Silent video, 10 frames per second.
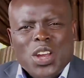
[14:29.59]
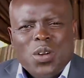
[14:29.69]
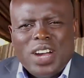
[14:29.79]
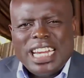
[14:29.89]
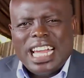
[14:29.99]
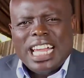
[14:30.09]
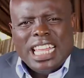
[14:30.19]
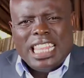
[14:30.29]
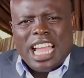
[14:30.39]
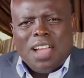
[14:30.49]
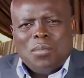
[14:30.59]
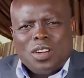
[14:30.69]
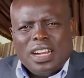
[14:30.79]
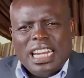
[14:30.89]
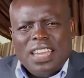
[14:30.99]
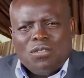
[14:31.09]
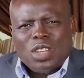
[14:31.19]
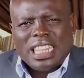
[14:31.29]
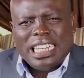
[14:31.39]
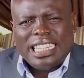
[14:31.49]
No wonder they're able to live
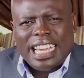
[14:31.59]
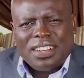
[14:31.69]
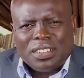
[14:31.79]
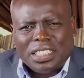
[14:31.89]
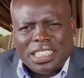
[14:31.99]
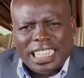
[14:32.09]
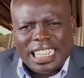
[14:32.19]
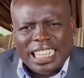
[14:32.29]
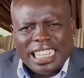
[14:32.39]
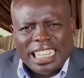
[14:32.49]
with integrity.